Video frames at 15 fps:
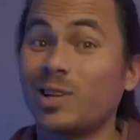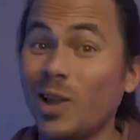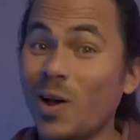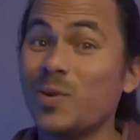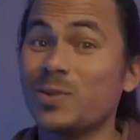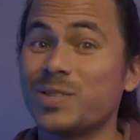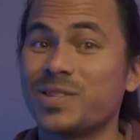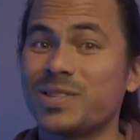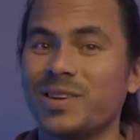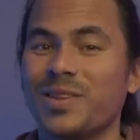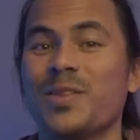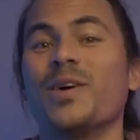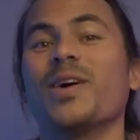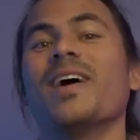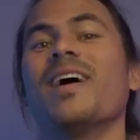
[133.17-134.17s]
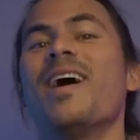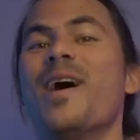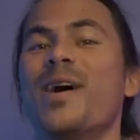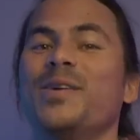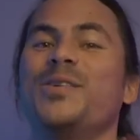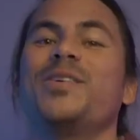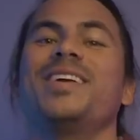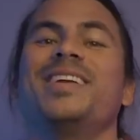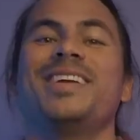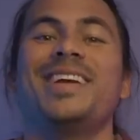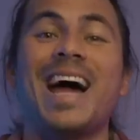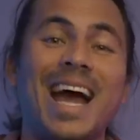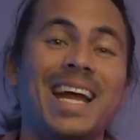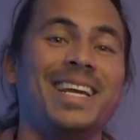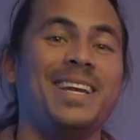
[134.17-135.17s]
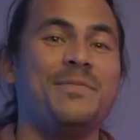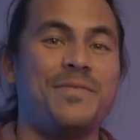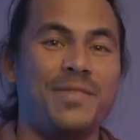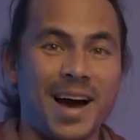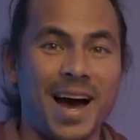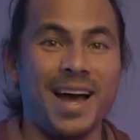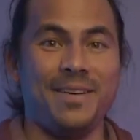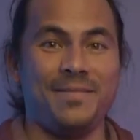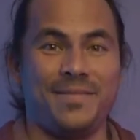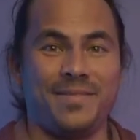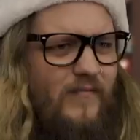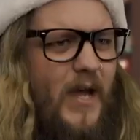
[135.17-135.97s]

Close. There are 195.